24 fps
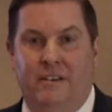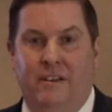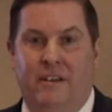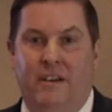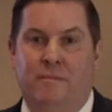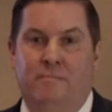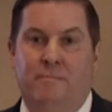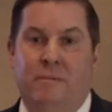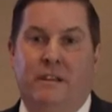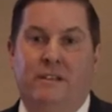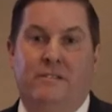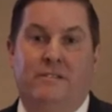
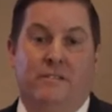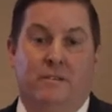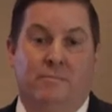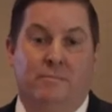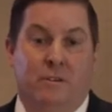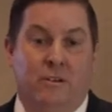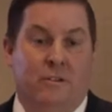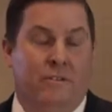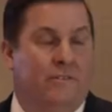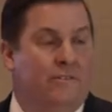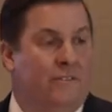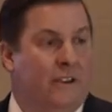and meet some
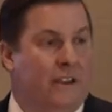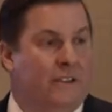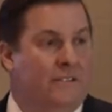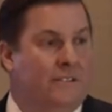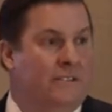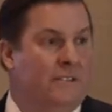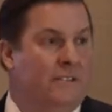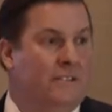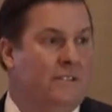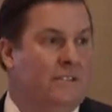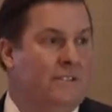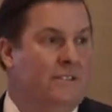new
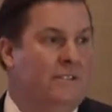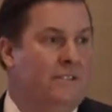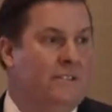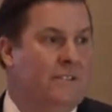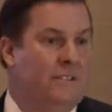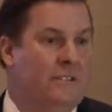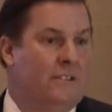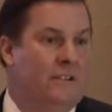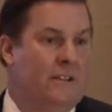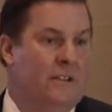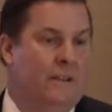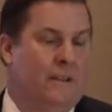faces.
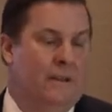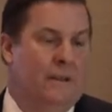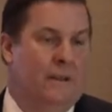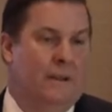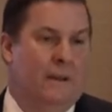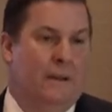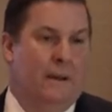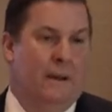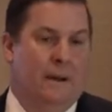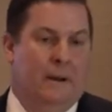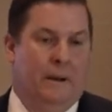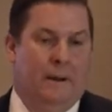And
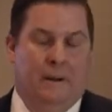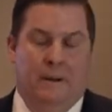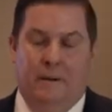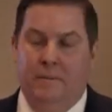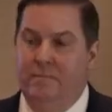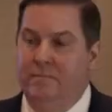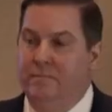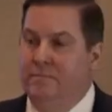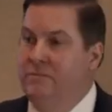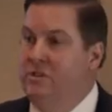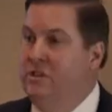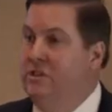
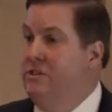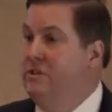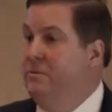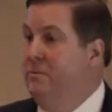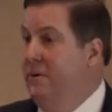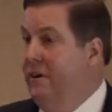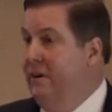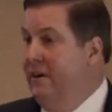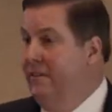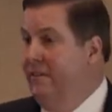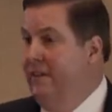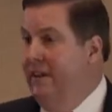um, just
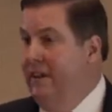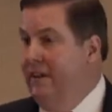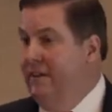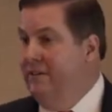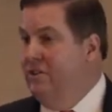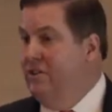want to thank